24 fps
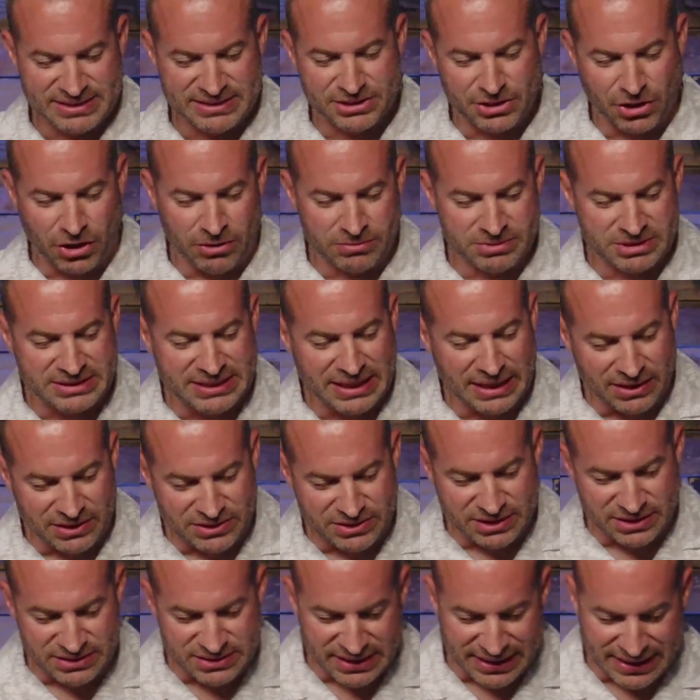Psalms tells
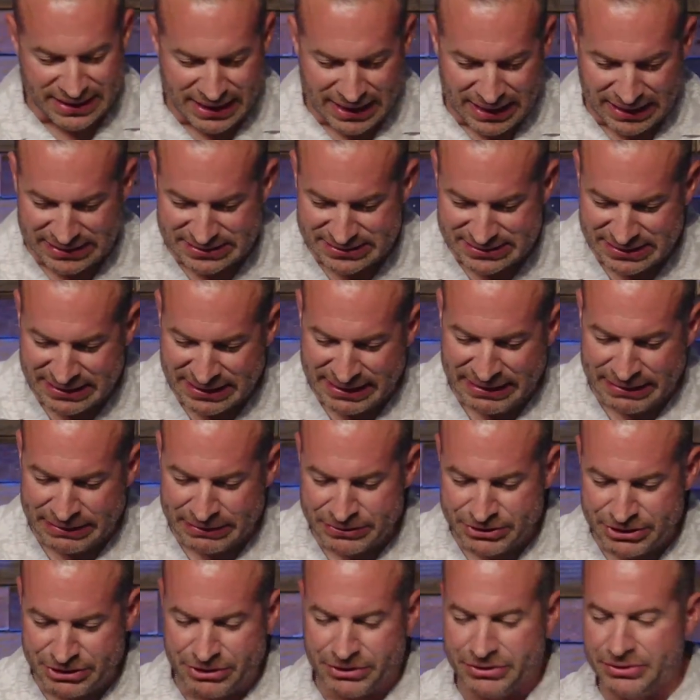us that God is near
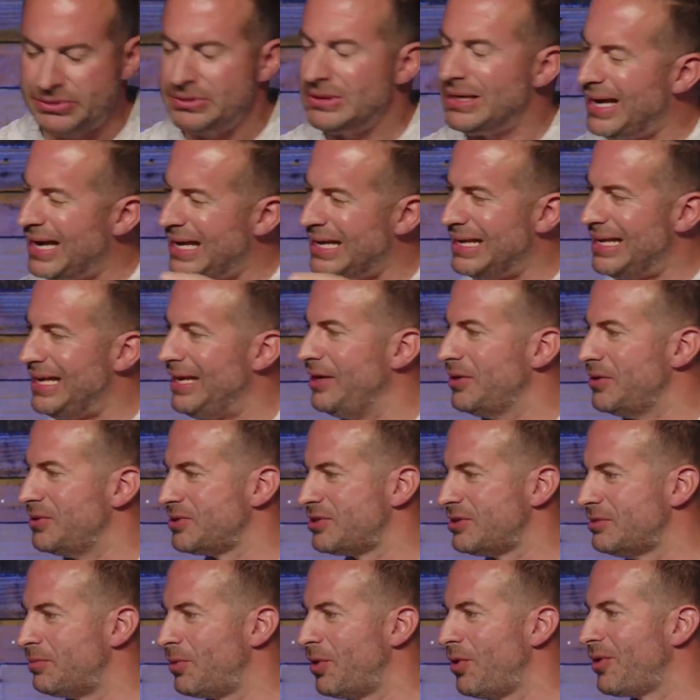to and heals
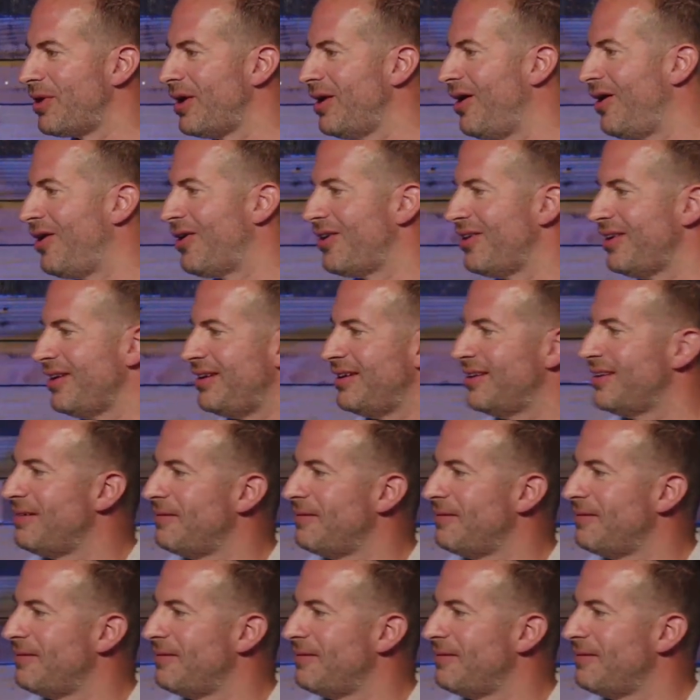the brokenhearted.